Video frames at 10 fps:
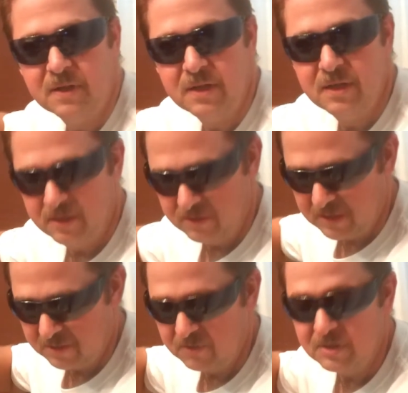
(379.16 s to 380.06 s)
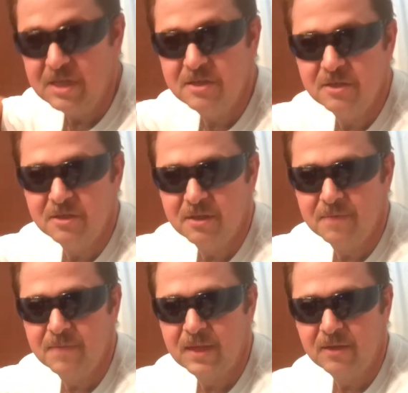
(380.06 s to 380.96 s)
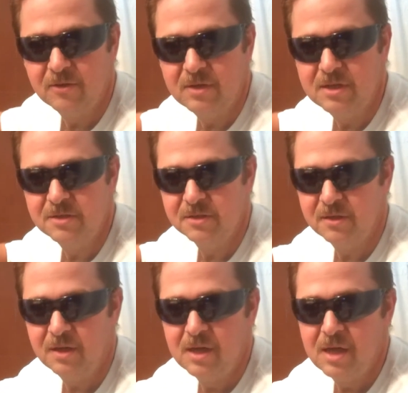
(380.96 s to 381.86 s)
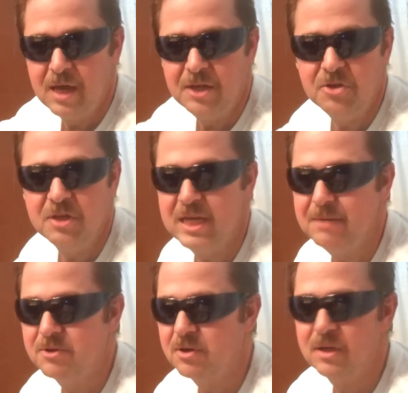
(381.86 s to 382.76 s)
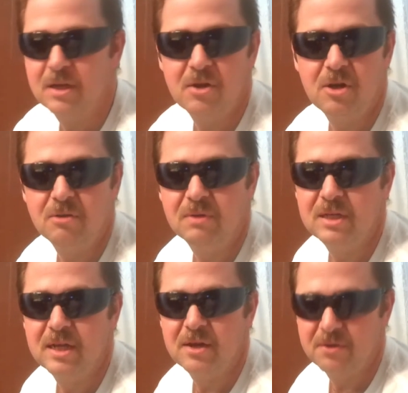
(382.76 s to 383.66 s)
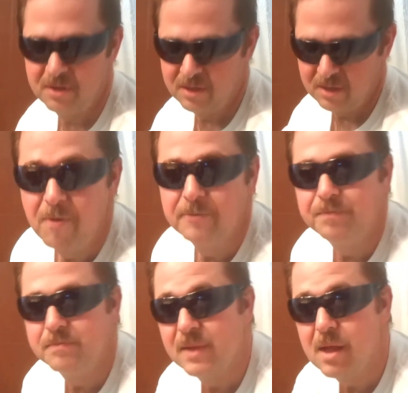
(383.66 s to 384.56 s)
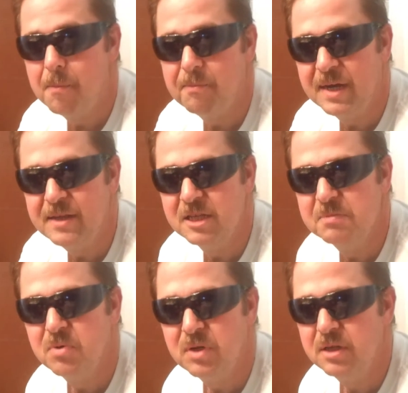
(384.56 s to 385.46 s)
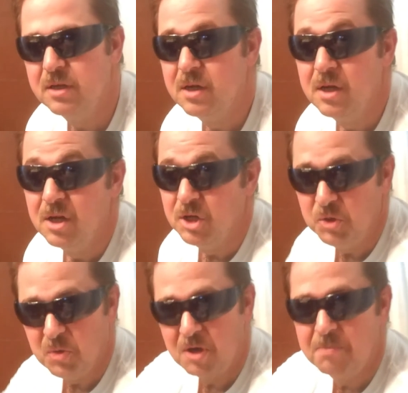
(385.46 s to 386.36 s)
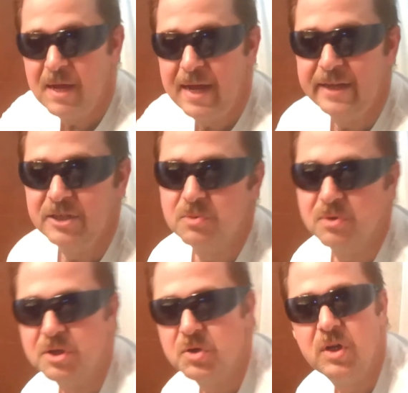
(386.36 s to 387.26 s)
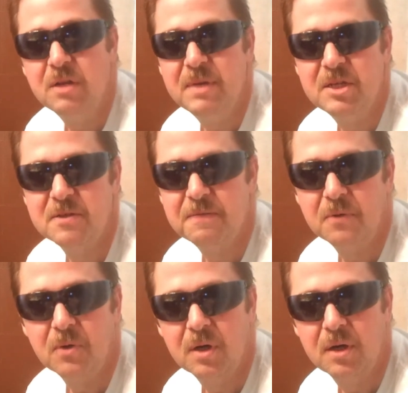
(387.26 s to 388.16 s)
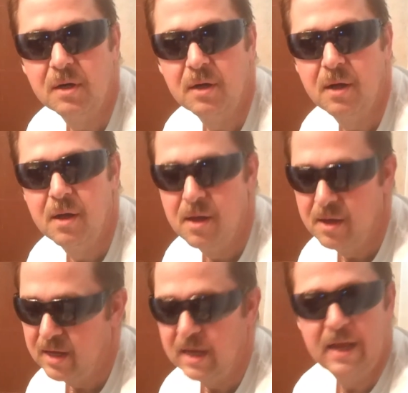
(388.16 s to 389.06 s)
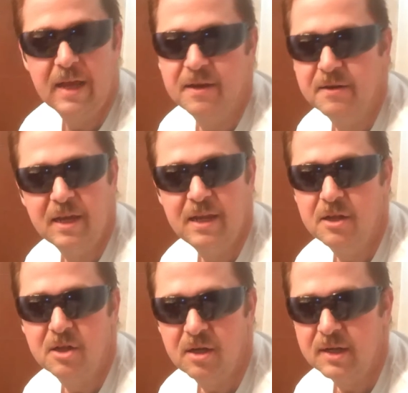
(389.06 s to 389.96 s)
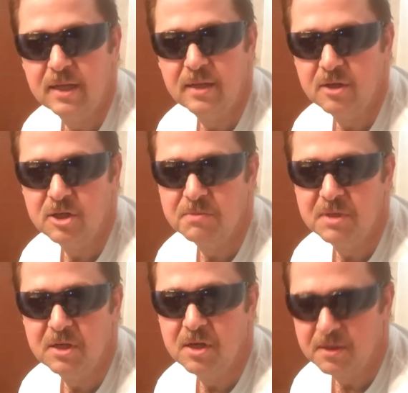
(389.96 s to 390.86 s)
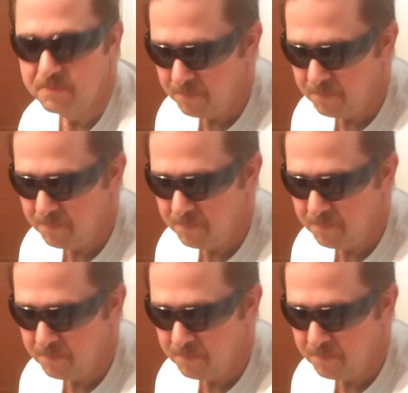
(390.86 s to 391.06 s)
it. It'll get a little easier, And you can keep turning it all the way down. By this point, you are past where the toilet meets the floor, and any clog in there should be gone.